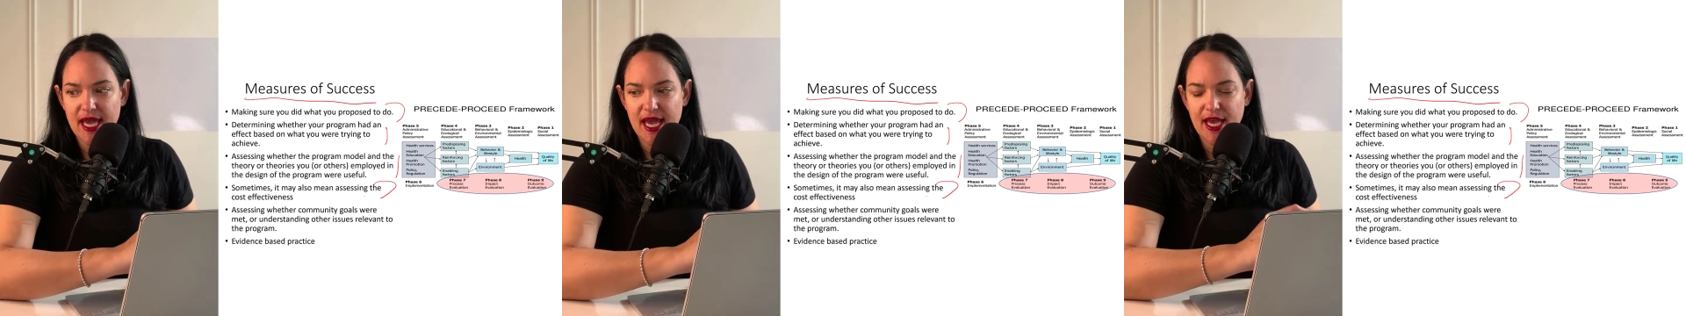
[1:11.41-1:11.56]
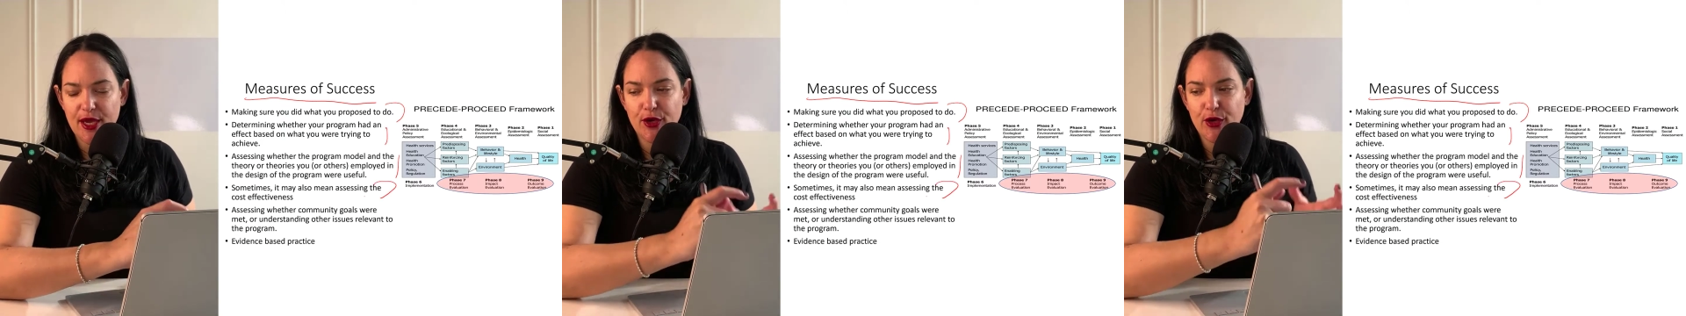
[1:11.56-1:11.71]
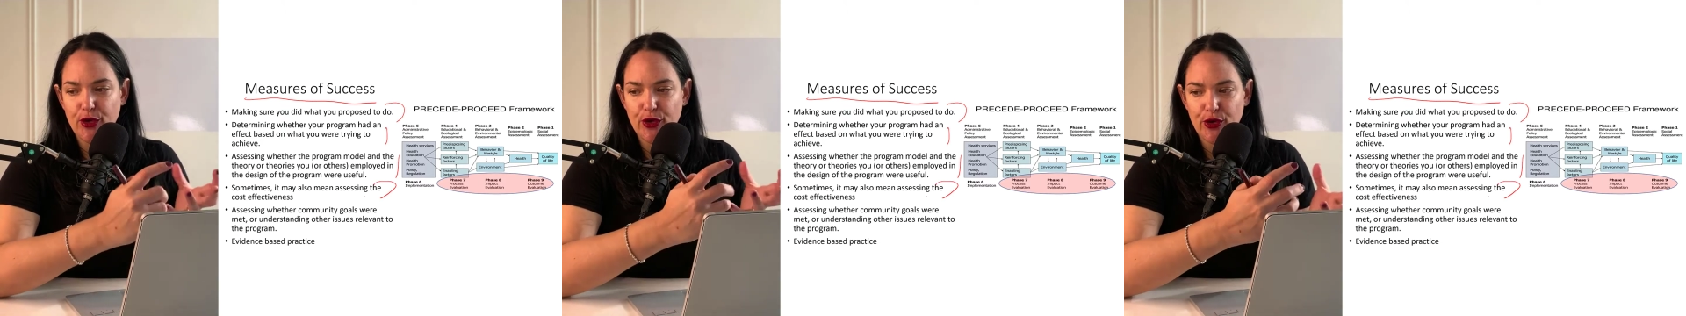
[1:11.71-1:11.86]

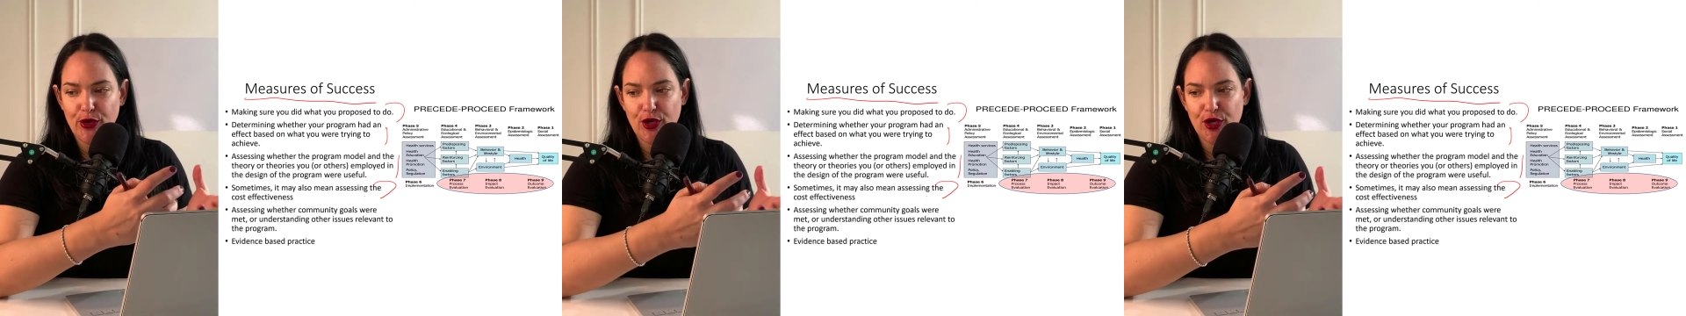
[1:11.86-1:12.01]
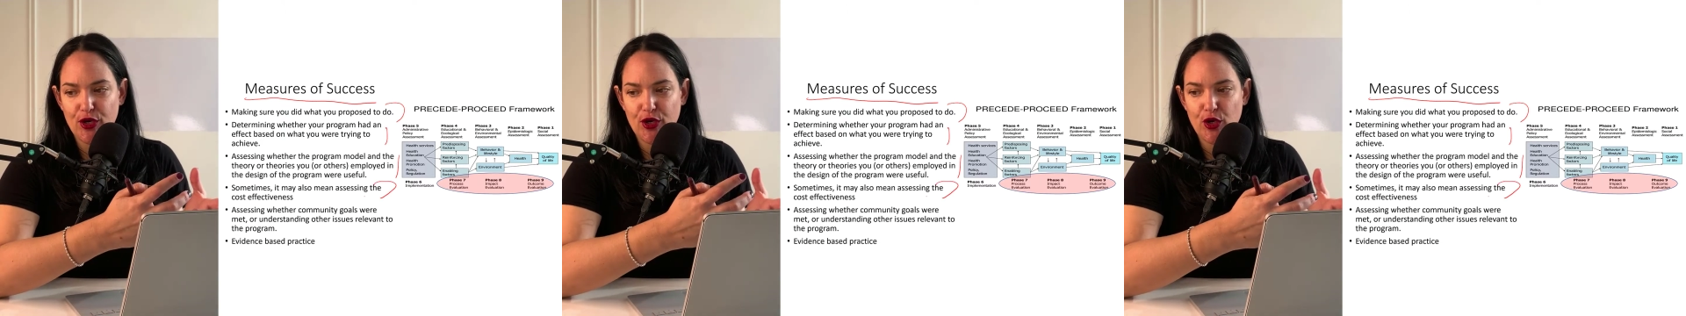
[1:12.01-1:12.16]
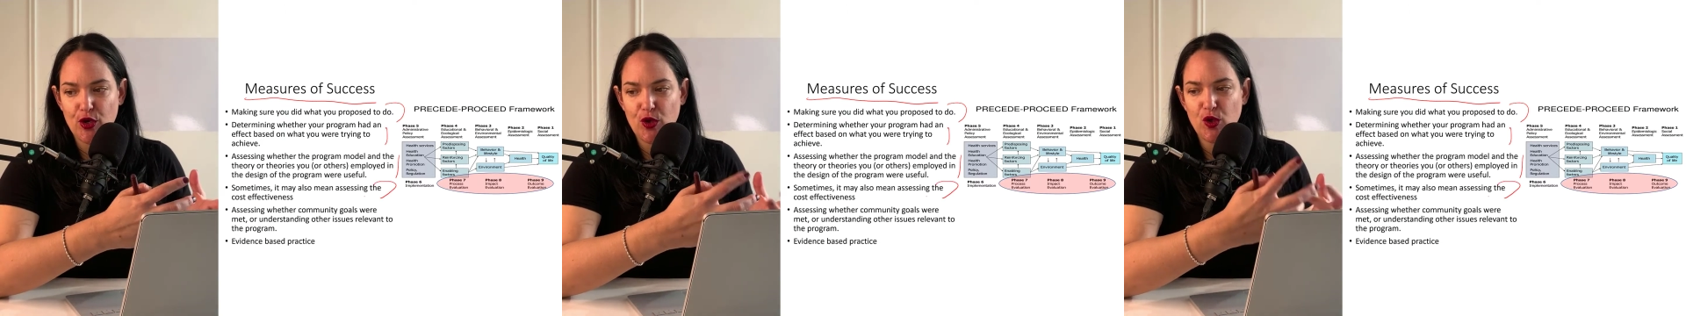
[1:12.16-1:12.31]
a
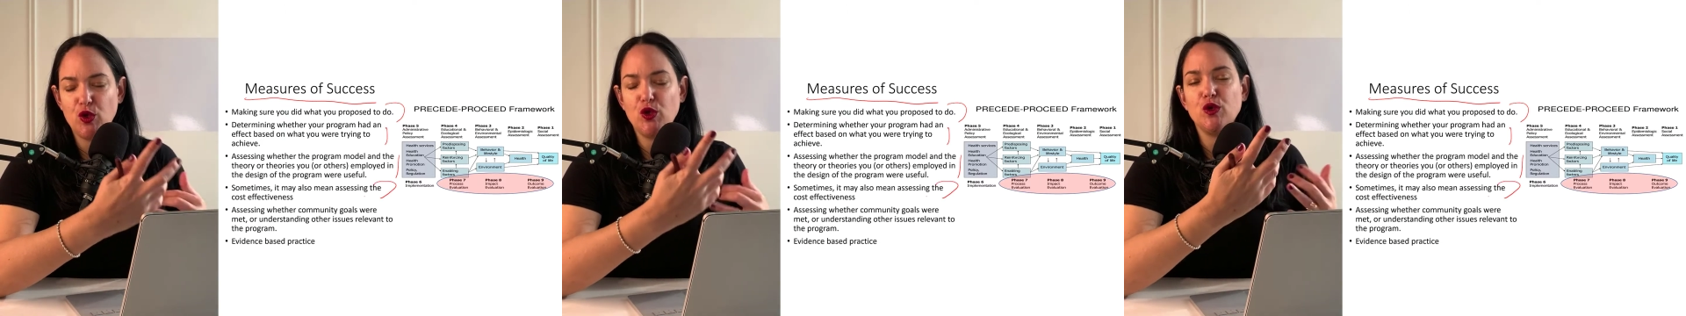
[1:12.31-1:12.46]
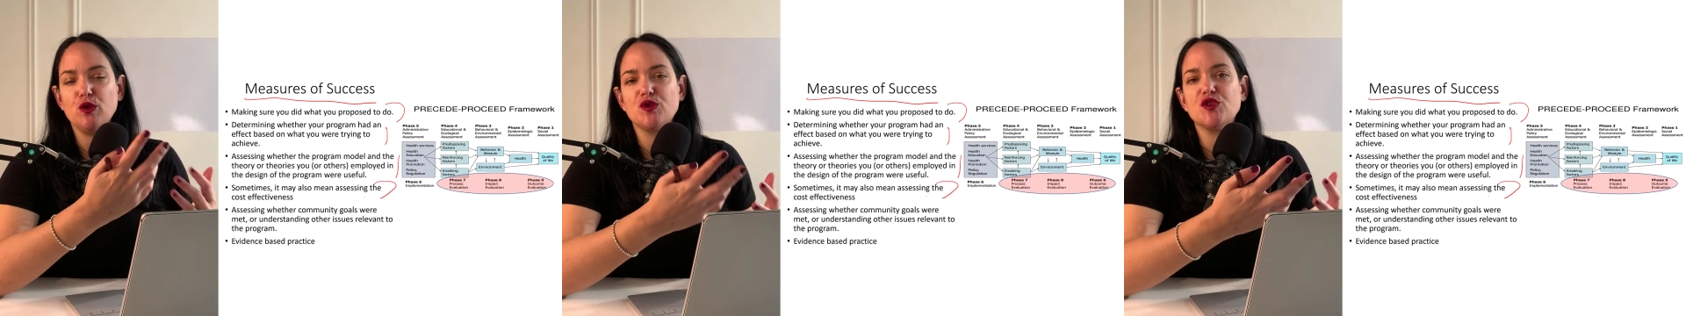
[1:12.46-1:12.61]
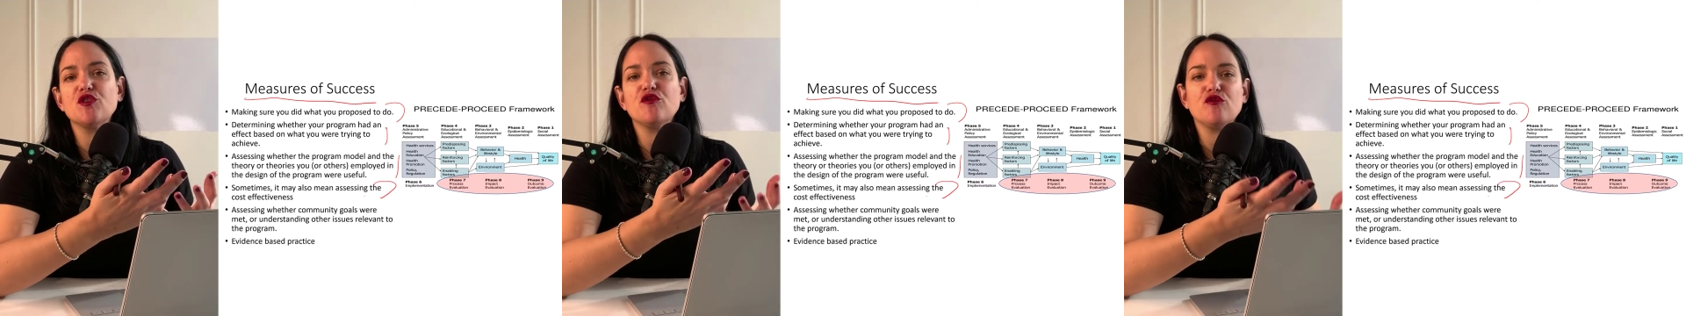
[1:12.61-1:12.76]
good
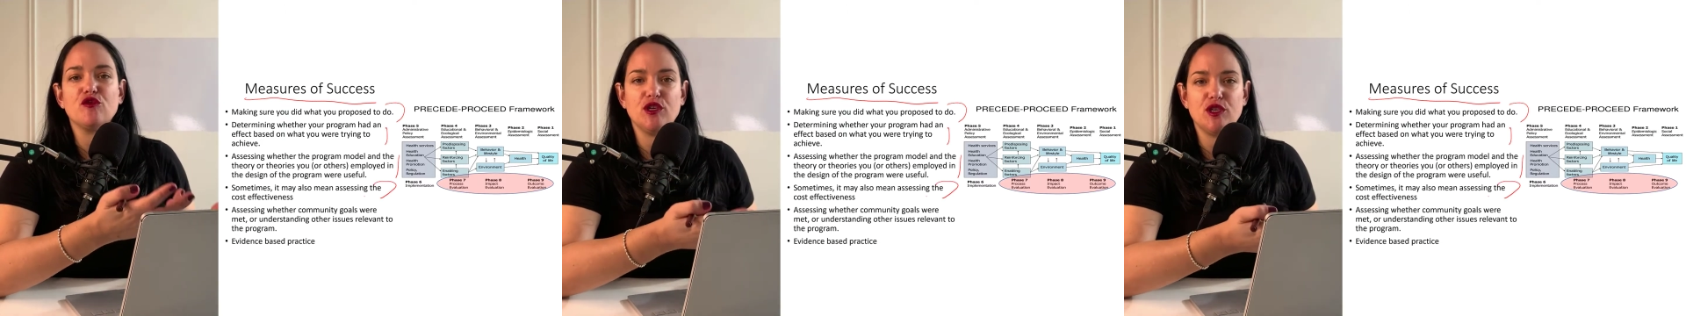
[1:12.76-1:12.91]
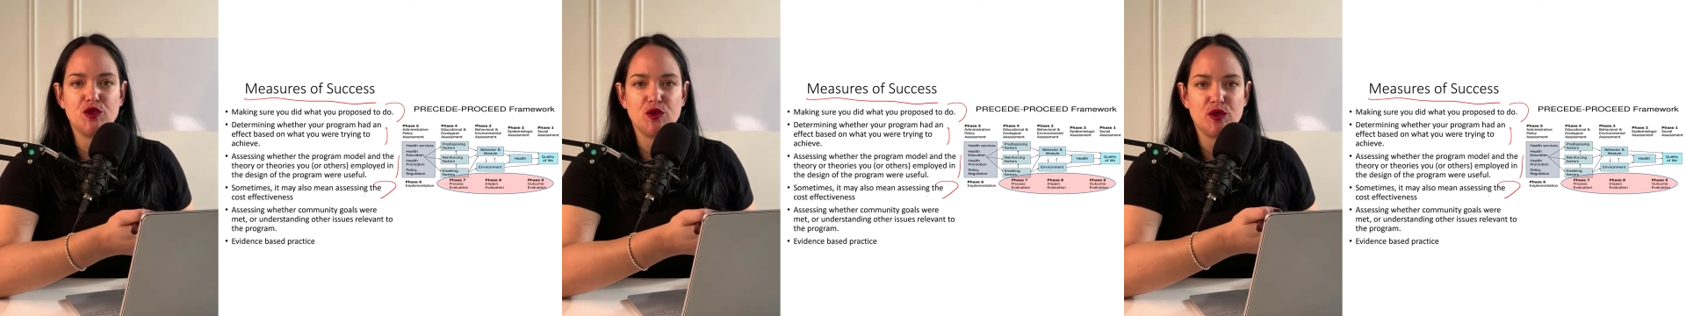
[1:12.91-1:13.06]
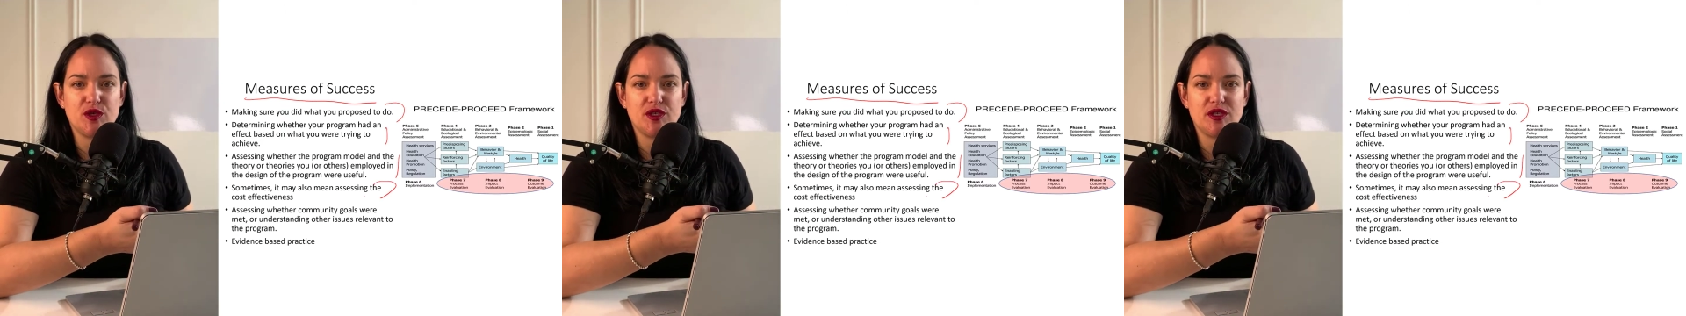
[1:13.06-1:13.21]
use of
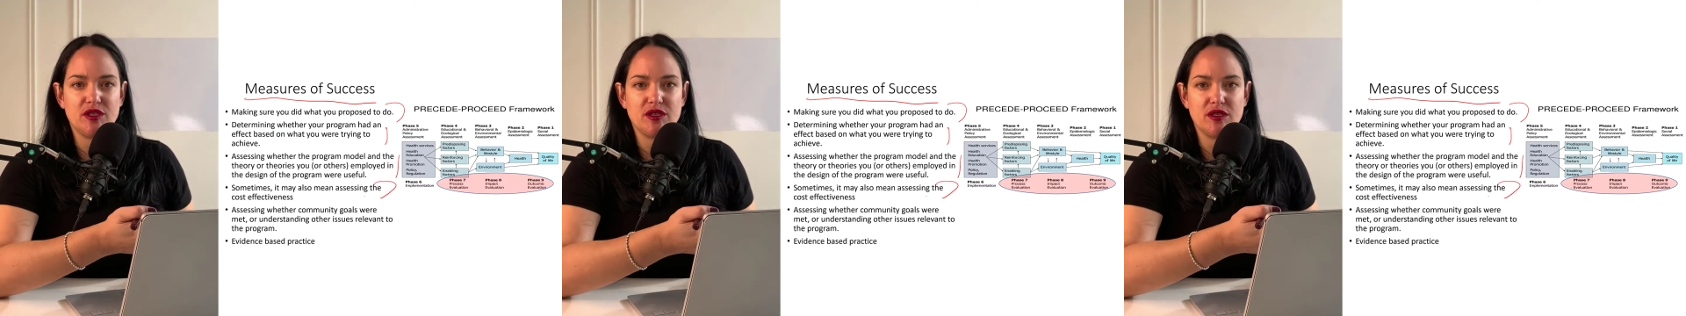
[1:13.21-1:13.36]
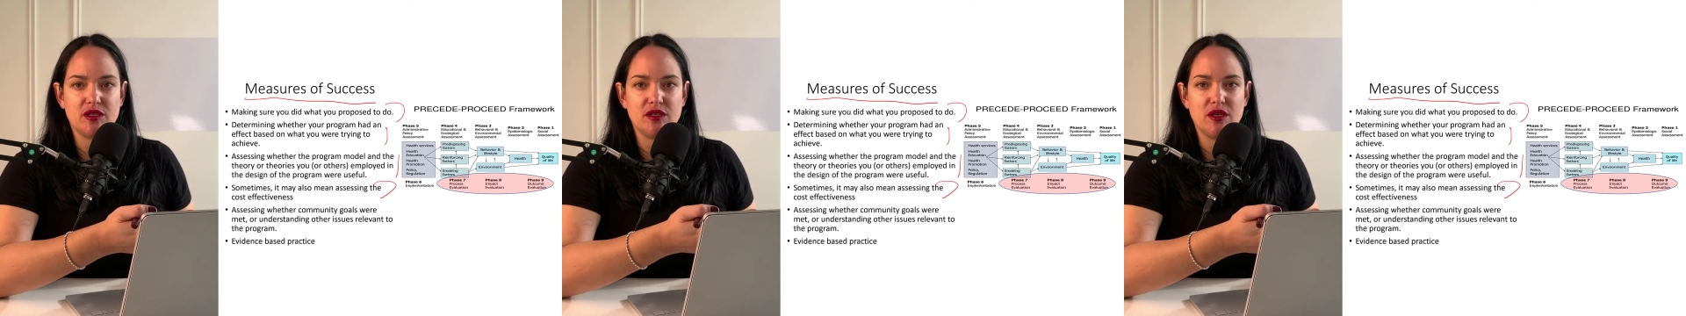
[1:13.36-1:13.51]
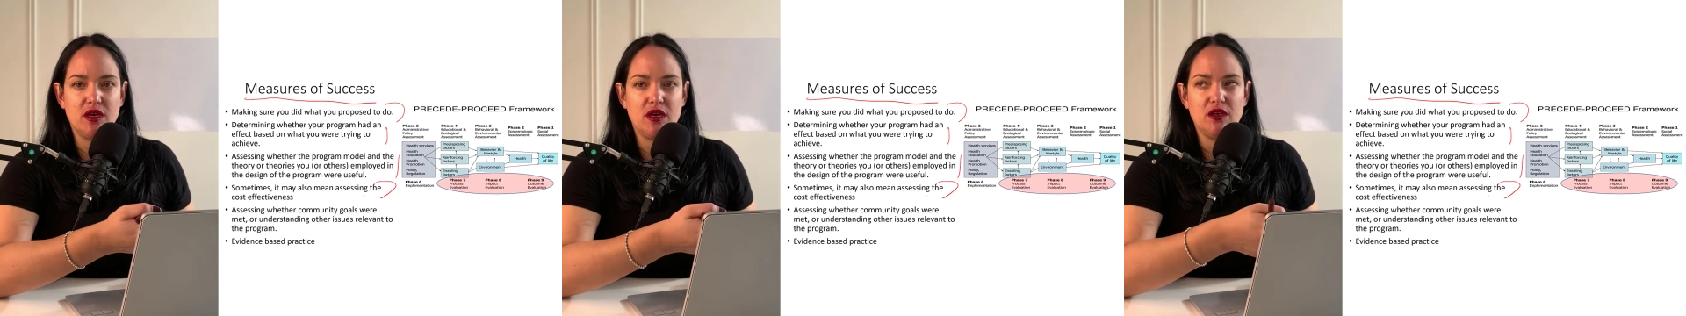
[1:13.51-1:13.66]
resources?